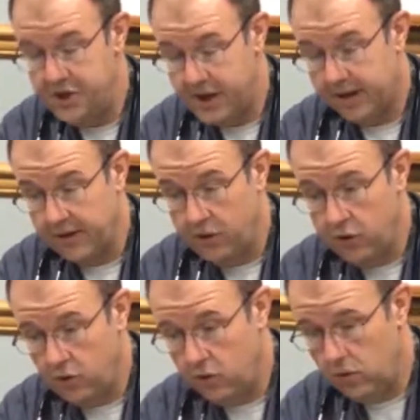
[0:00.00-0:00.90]
and inject a
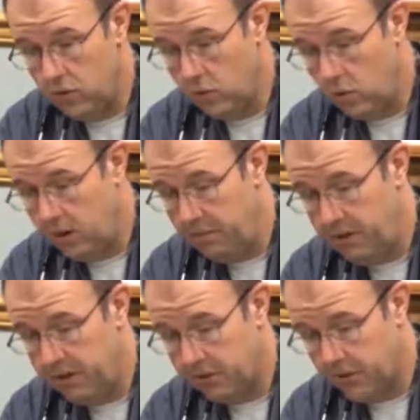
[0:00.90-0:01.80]
new
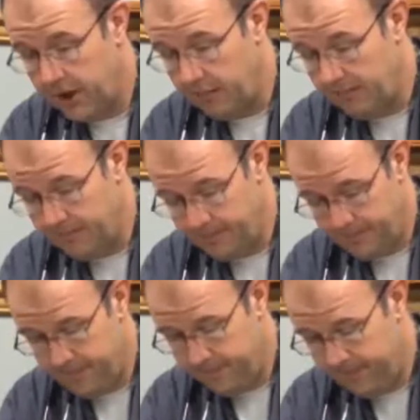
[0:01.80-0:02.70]
one milligram